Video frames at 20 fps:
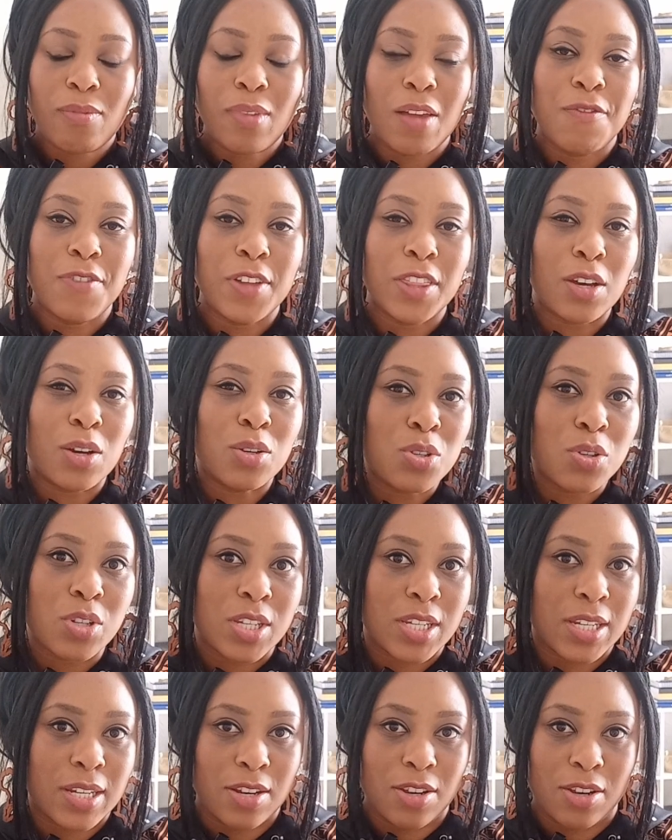for those who
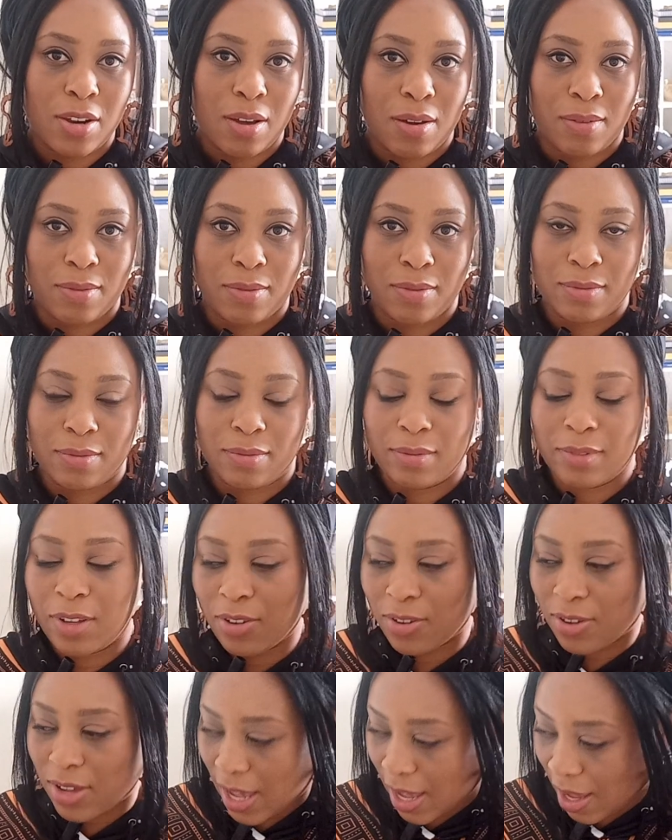didn't know,
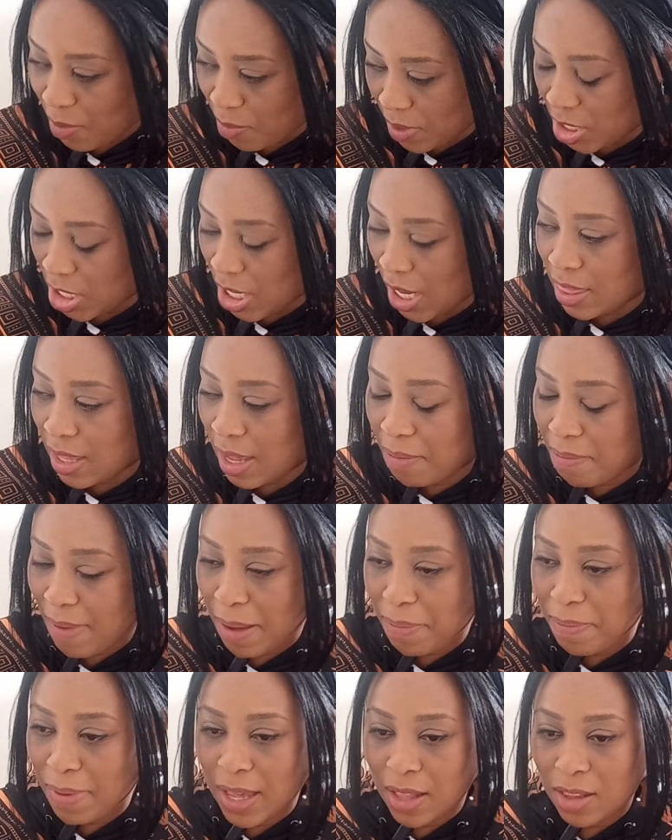okay, which I think
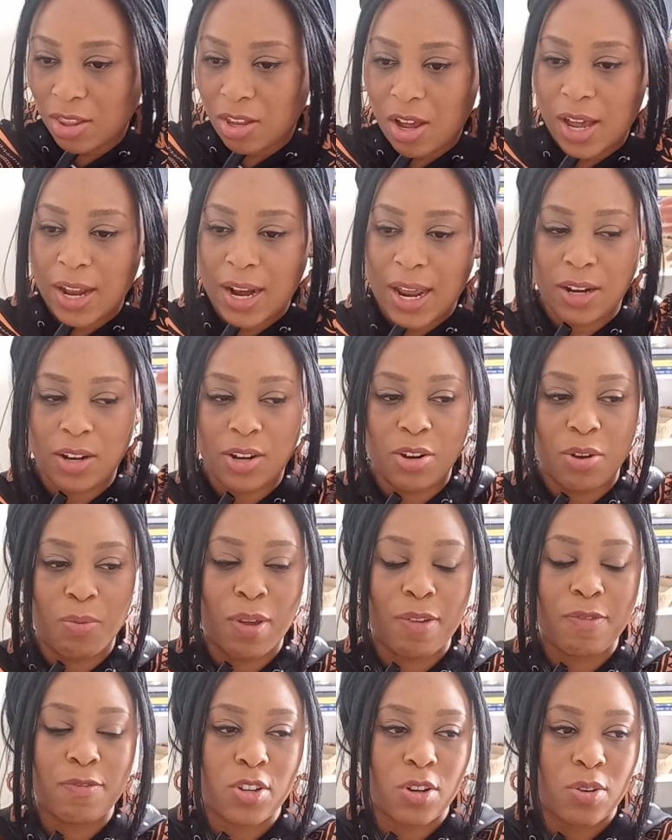might be a lot, I don't know,
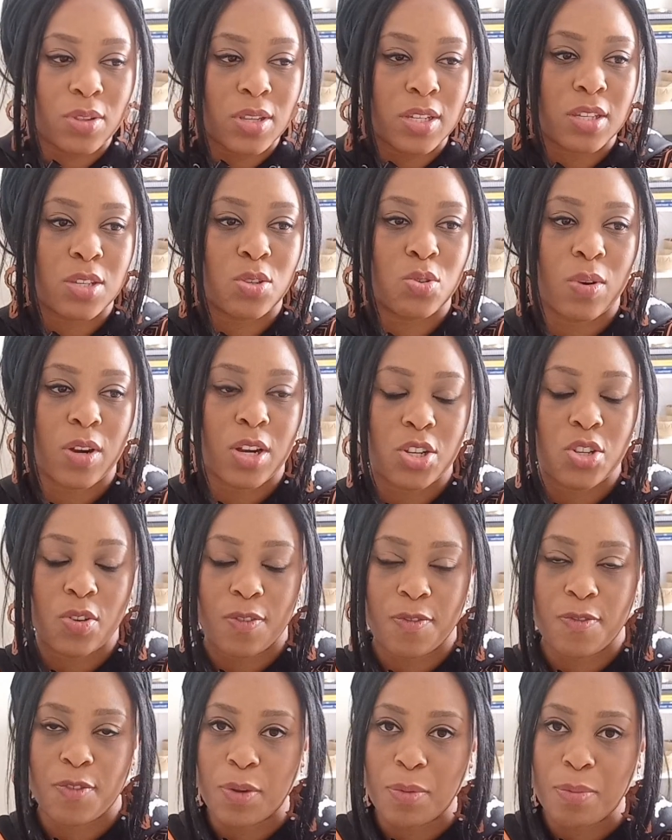we've told this story to a
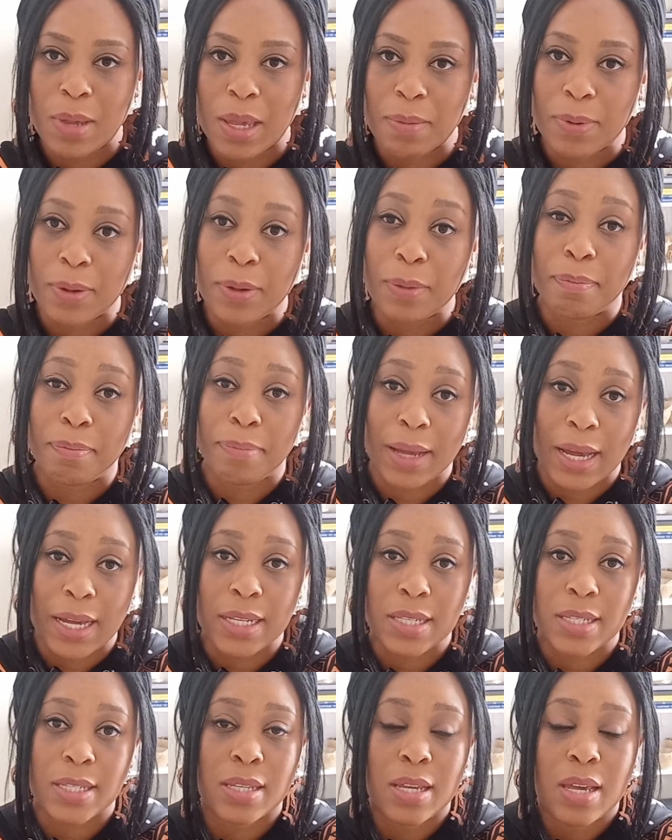few people,
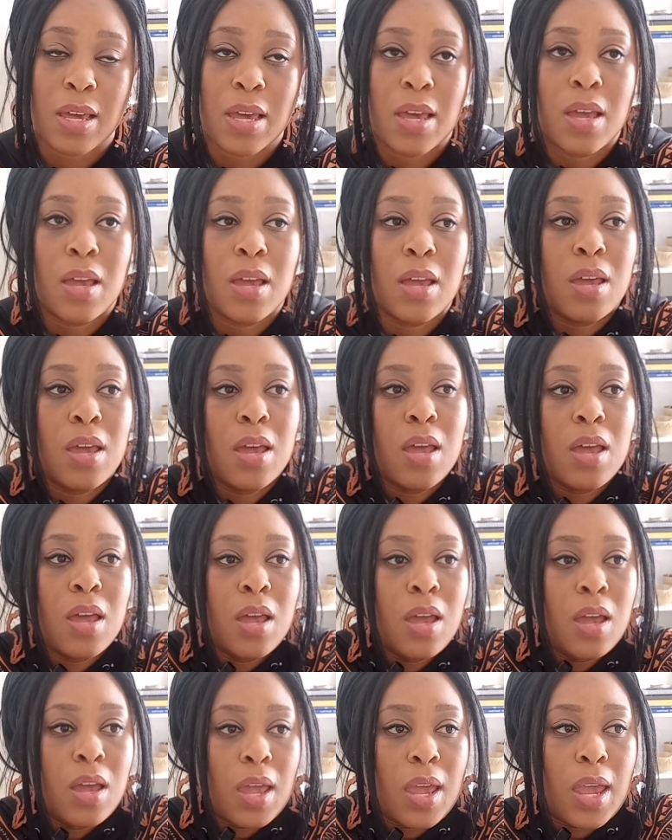but
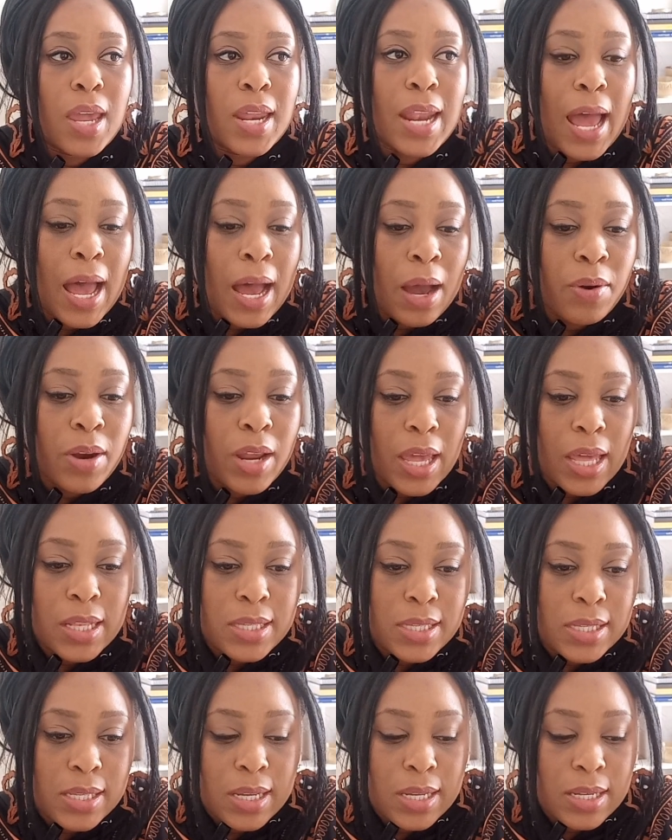in our
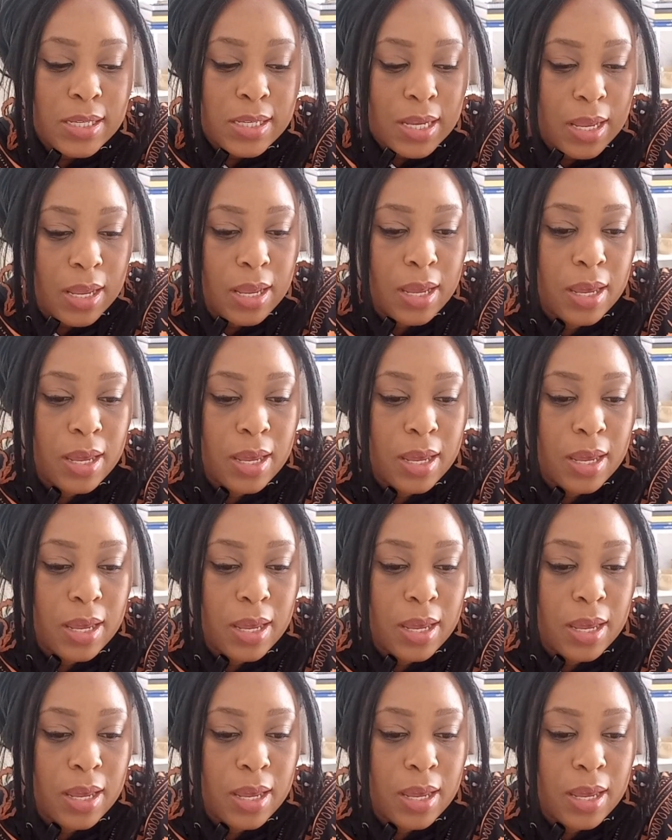instance,